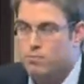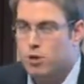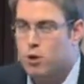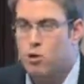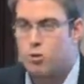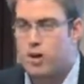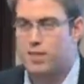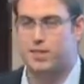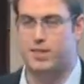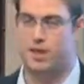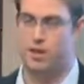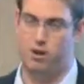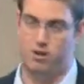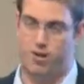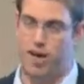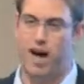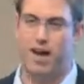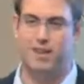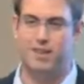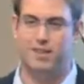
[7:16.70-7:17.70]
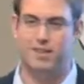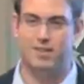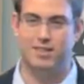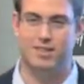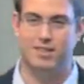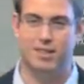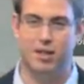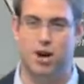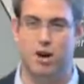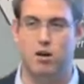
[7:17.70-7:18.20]
Who wants to hear that?
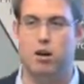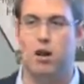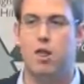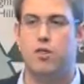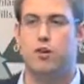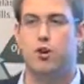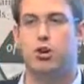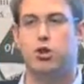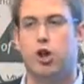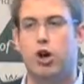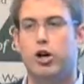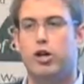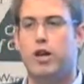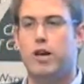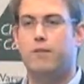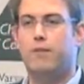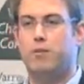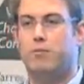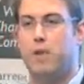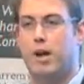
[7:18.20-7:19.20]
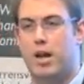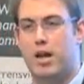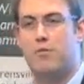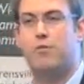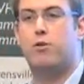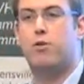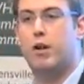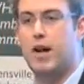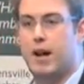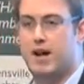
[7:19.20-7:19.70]
You know, they're looking for
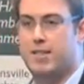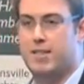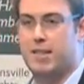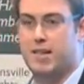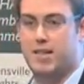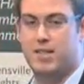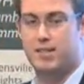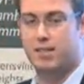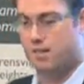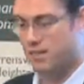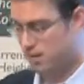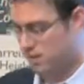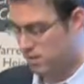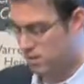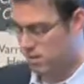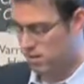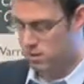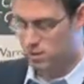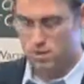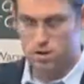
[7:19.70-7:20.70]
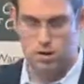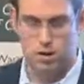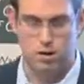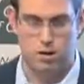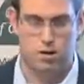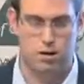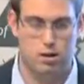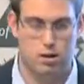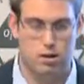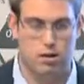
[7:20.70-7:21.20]
meaningful content.
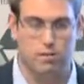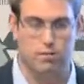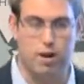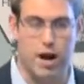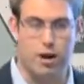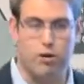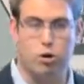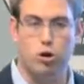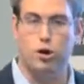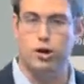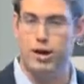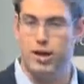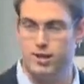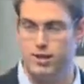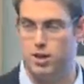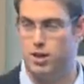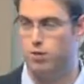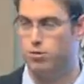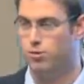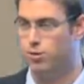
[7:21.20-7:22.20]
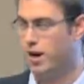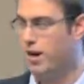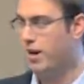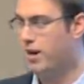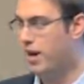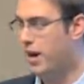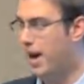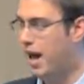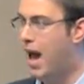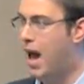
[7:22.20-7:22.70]
Viral isn't
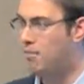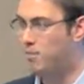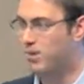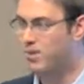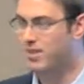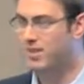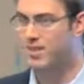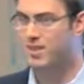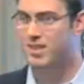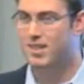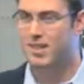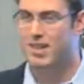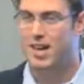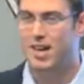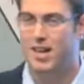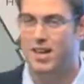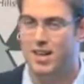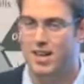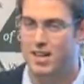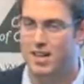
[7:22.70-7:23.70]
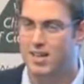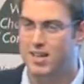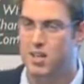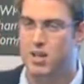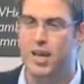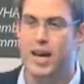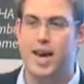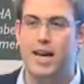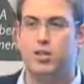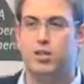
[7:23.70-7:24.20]
created, it happens.
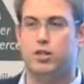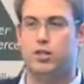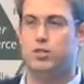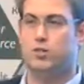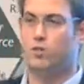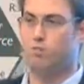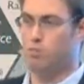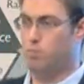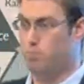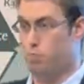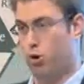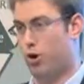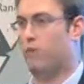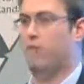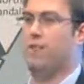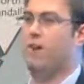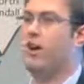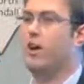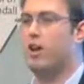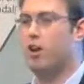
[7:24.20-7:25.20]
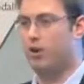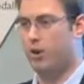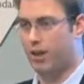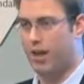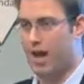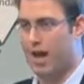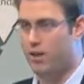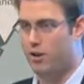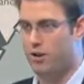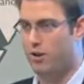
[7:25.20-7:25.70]
You can't just put a video
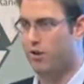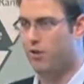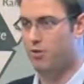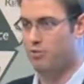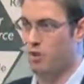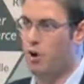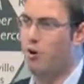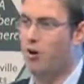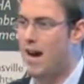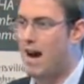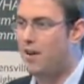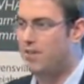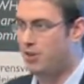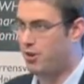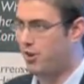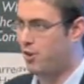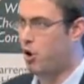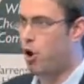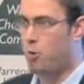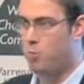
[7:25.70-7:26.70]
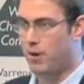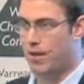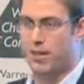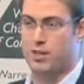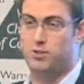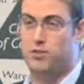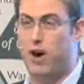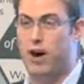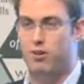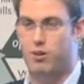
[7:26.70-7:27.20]
together, throw it out there, and hope it
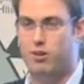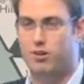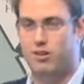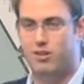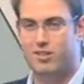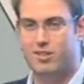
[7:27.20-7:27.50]
gets viral.